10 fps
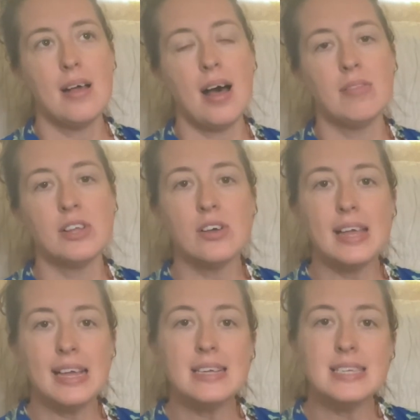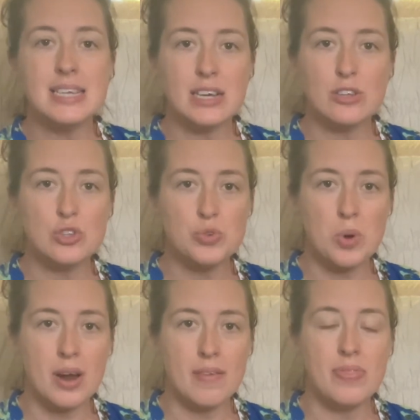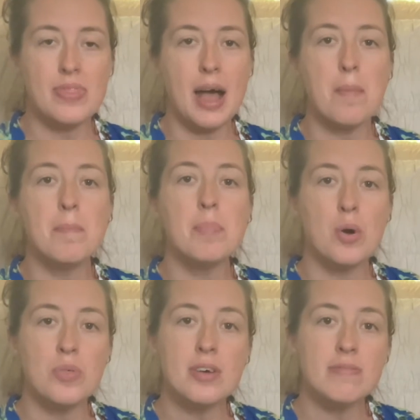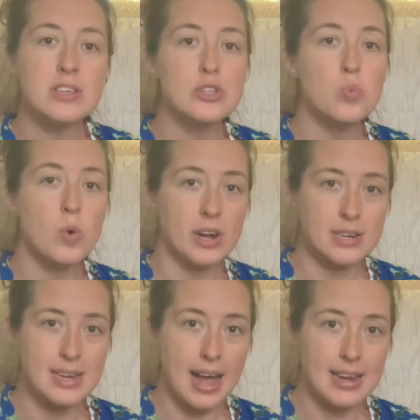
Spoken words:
a little antique store that both of us worked at